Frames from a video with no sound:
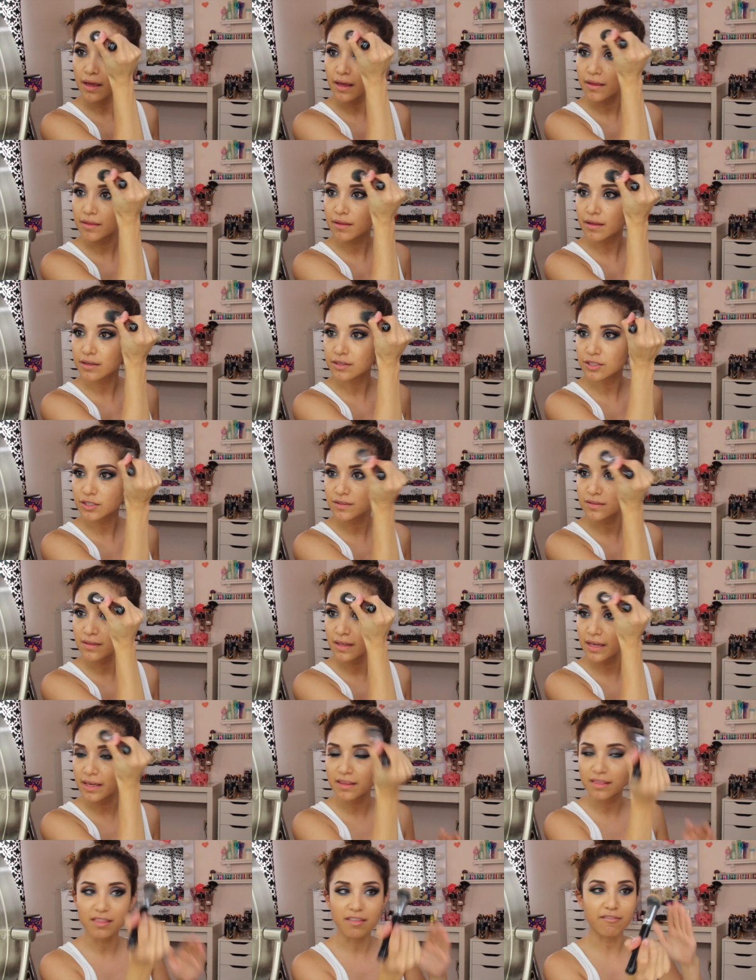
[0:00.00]
And then just
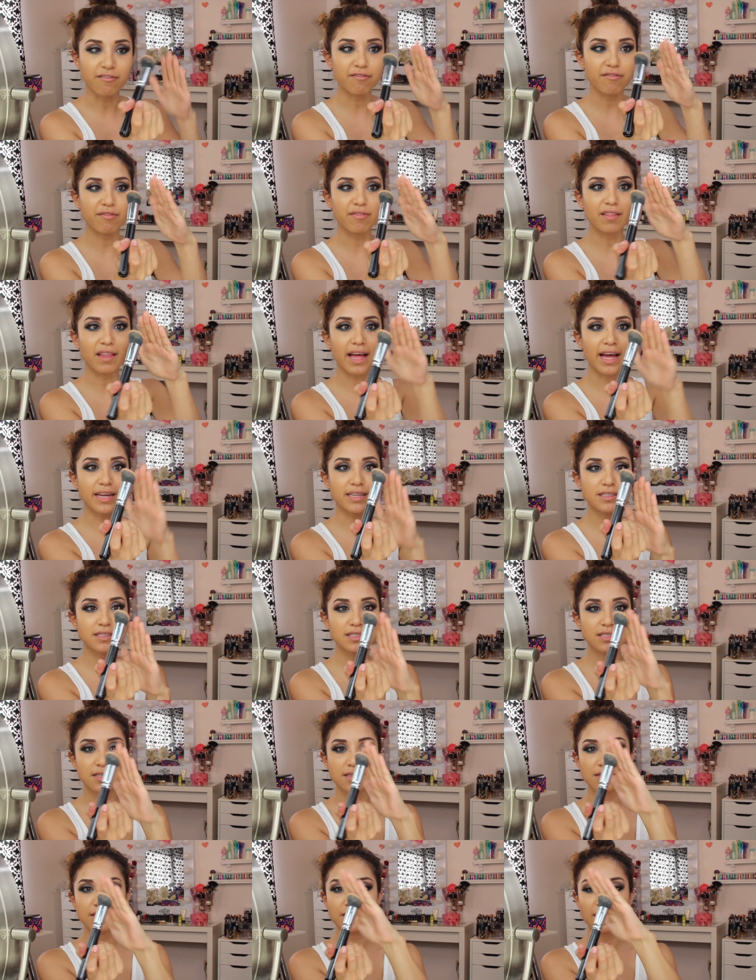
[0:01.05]
like the
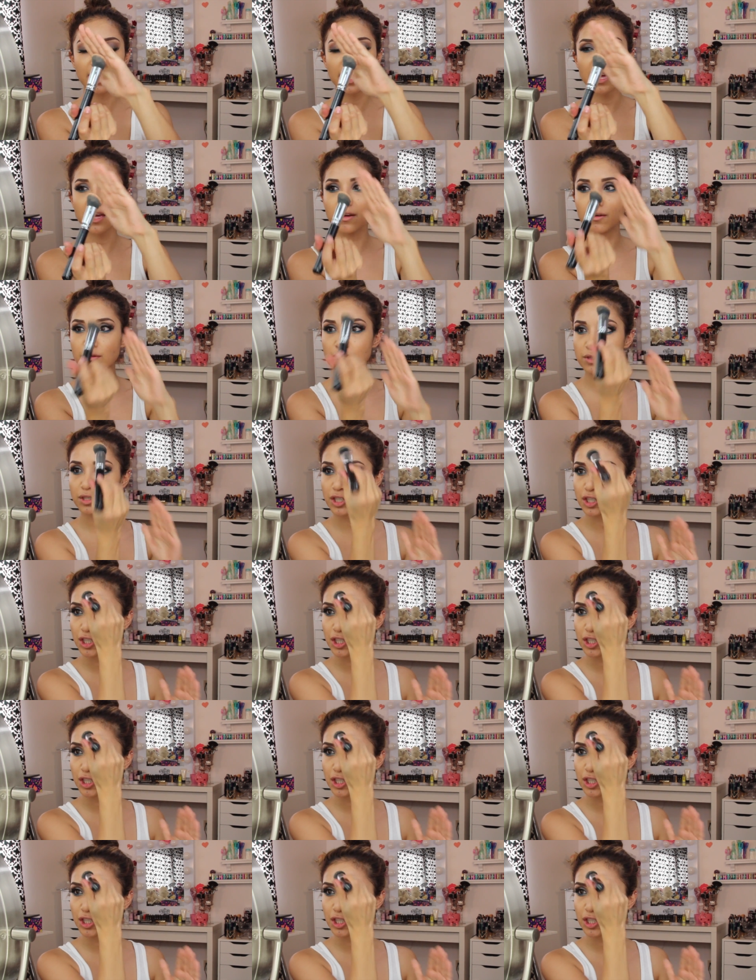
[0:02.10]
flat angled